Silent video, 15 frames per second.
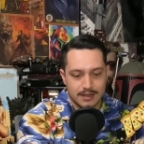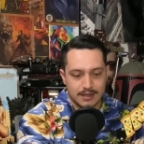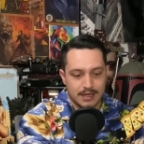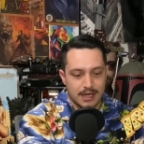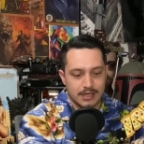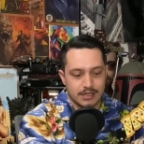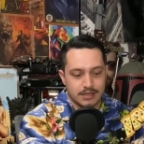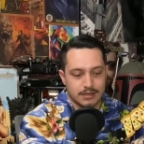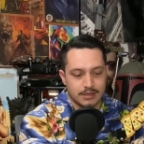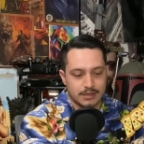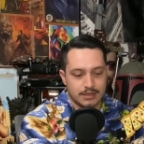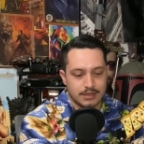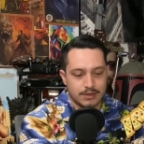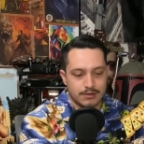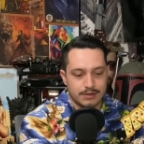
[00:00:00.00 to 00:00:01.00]
They just look
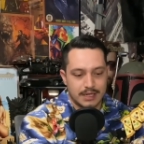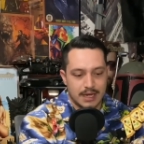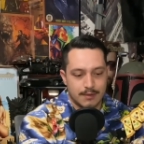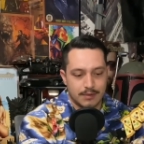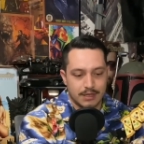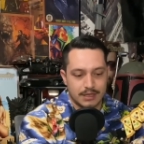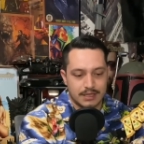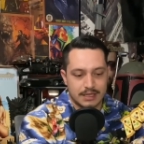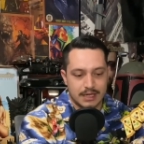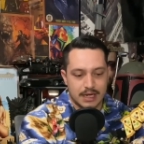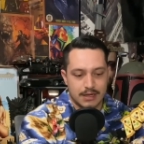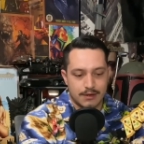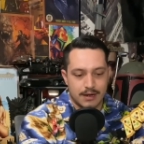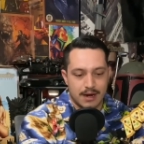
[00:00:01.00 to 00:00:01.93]
so damn good together.